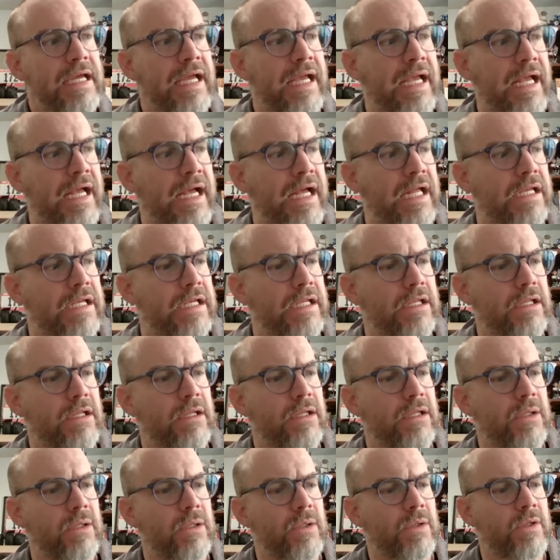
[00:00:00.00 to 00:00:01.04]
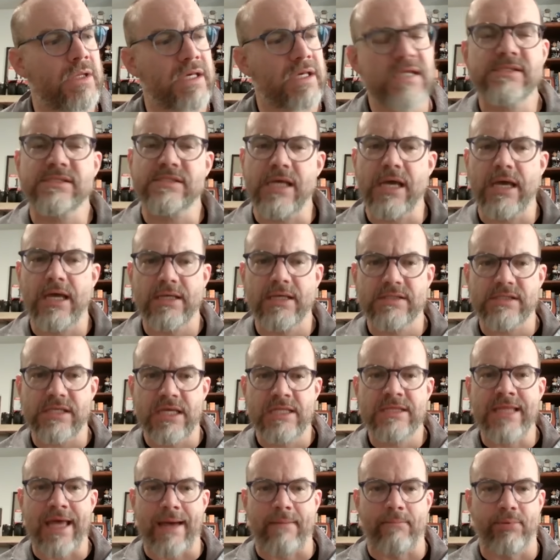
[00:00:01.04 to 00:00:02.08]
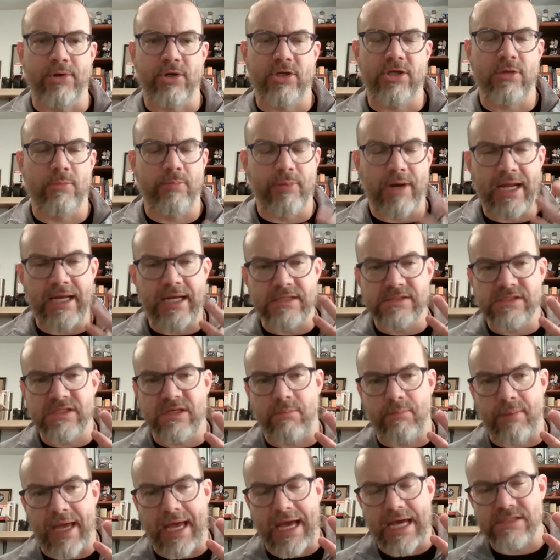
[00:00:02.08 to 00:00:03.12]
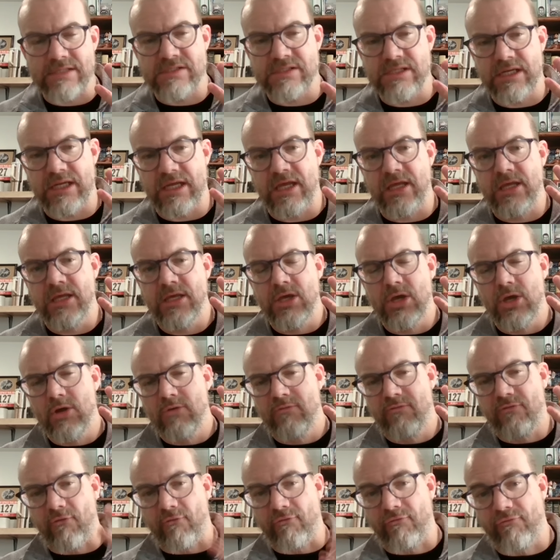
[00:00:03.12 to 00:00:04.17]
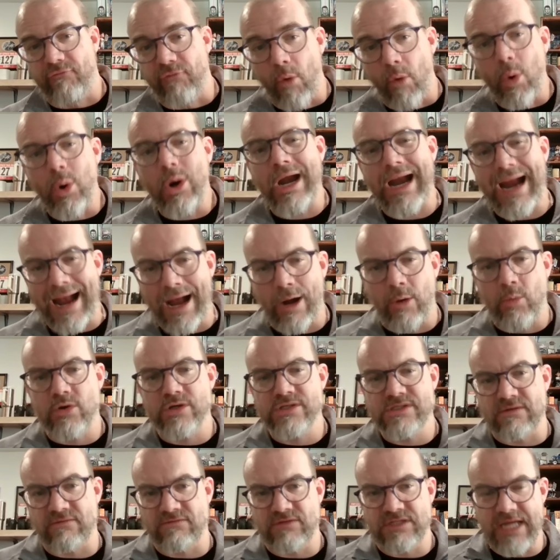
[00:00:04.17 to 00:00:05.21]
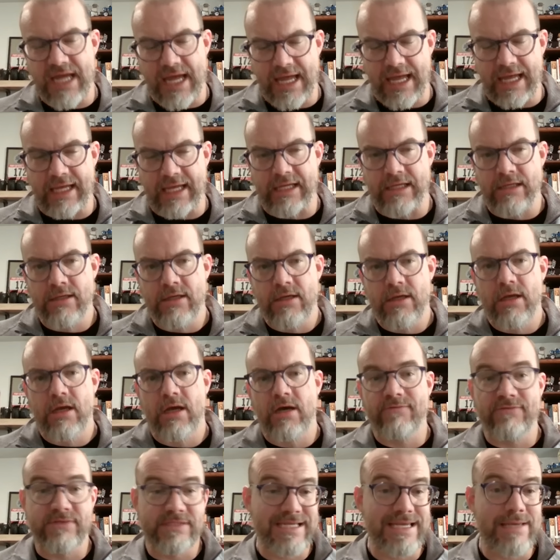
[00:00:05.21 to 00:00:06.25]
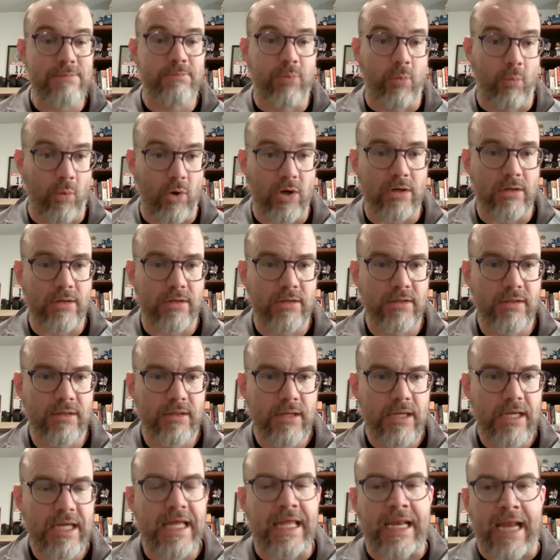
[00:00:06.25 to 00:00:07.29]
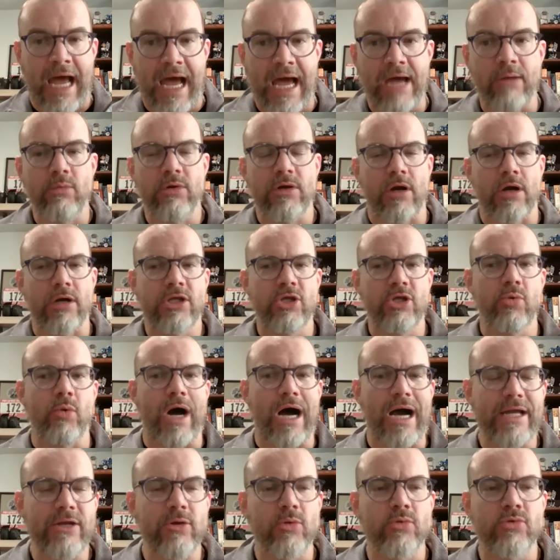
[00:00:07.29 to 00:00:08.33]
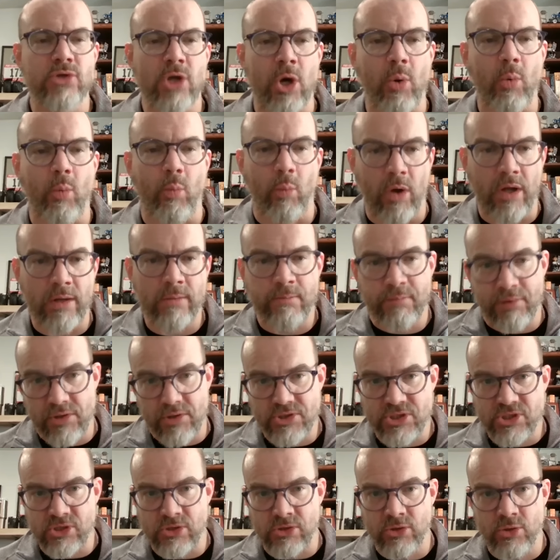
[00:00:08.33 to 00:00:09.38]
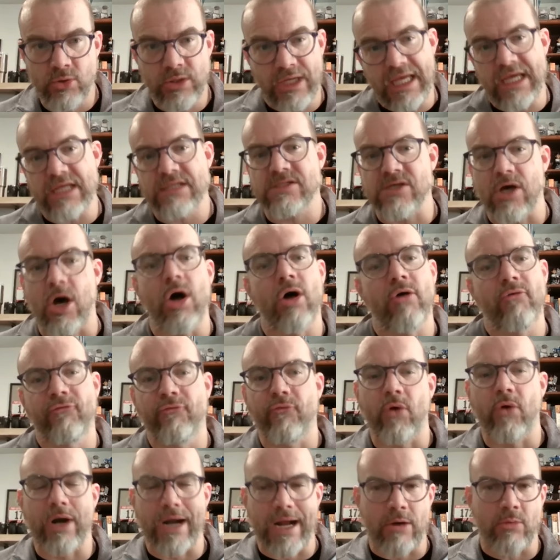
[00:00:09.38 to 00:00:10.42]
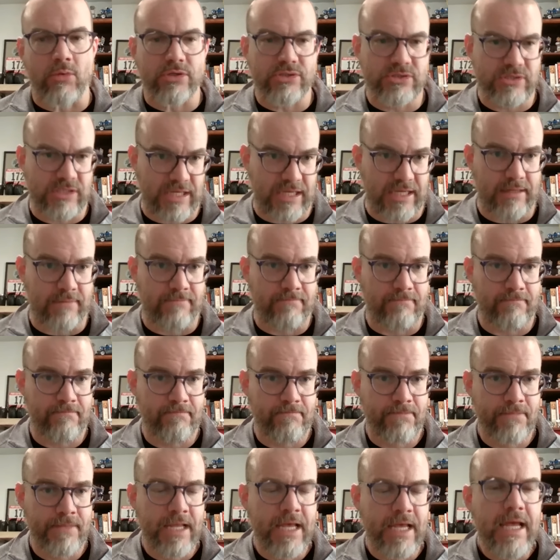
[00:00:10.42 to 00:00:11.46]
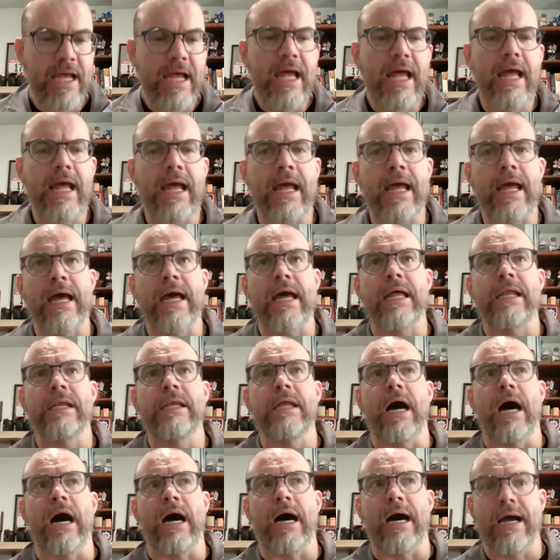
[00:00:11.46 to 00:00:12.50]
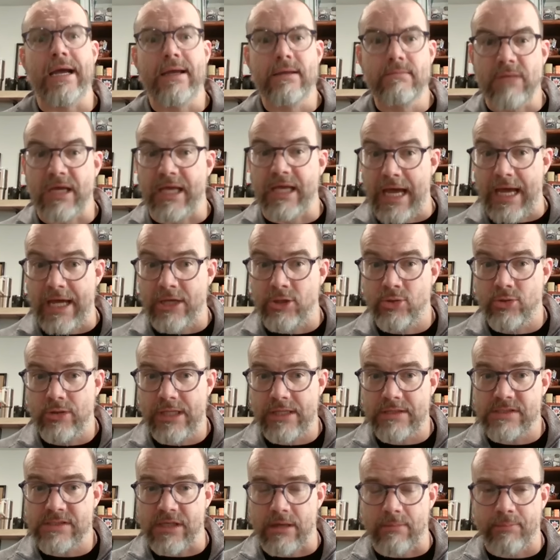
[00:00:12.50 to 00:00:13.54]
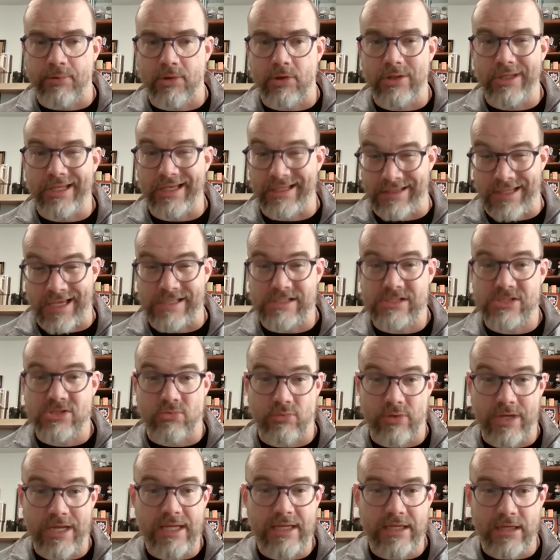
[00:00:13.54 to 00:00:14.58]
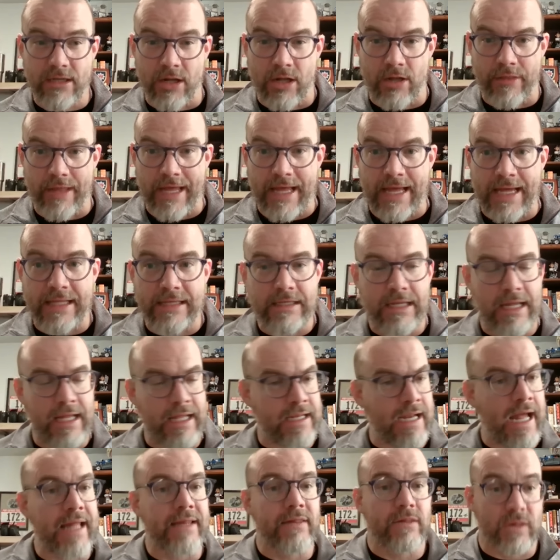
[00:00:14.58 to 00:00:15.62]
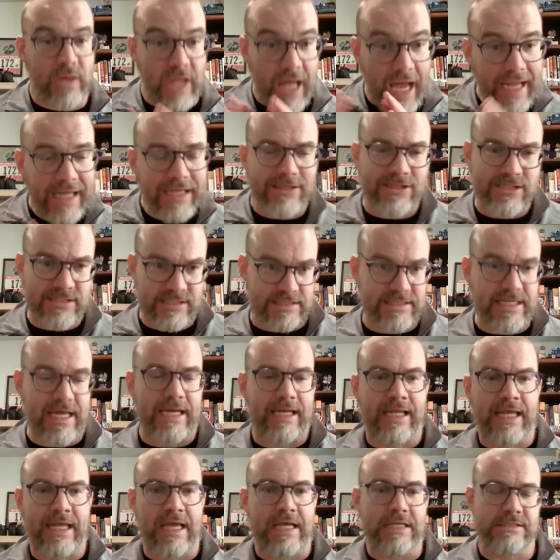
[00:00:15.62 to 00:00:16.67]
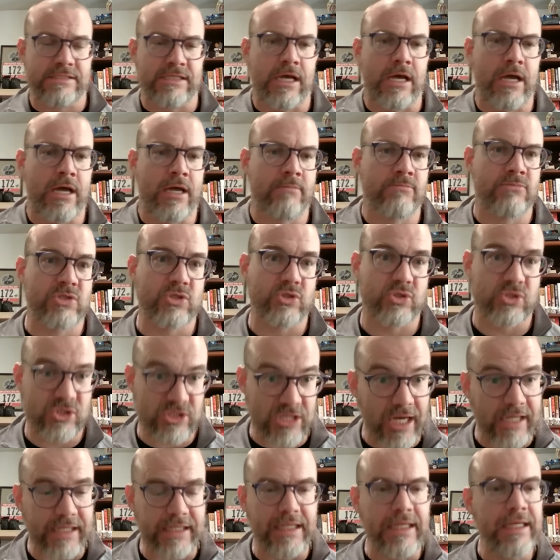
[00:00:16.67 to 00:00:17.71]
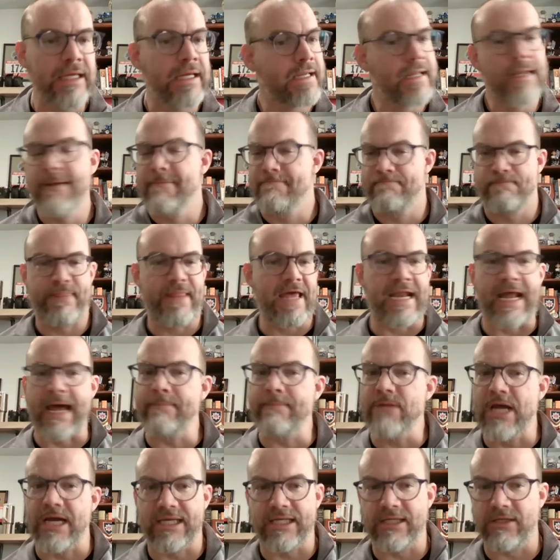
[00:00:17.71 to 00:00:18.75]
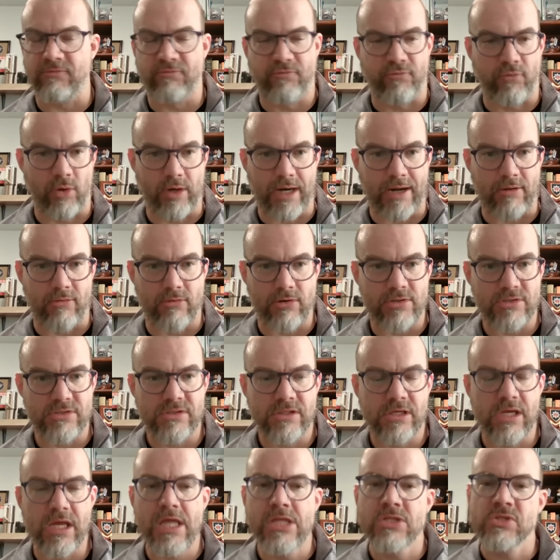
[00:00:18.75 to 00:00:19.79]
and he says in that book your brain has capacity for 4 hours of day of deep work. Right. And I would argue I don't know one person who gets all four hours in. Mm. And I'm a guy who gets up early and likes to read and all that. And I like to dedicate time to study, and I'm not getting four hours. Mm-hmm.